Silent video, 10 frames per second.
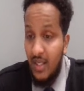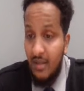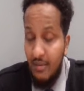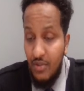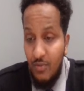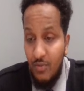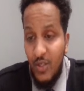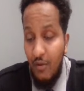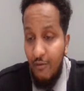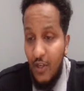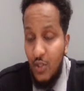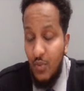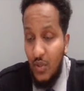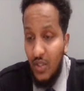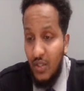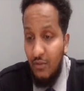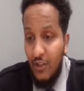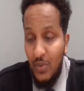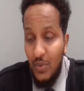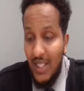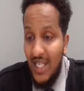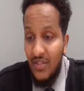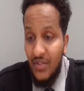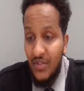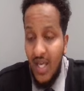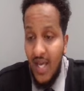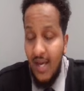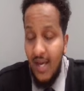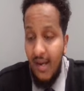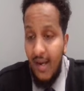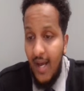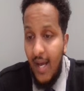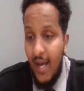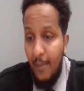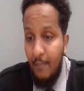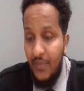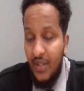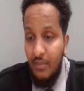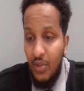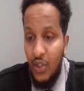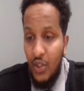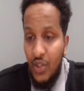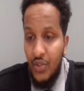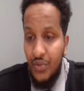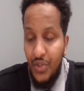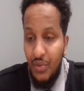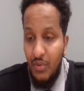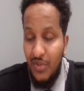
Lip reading: especially on Facebook. Facebook ads, um, because your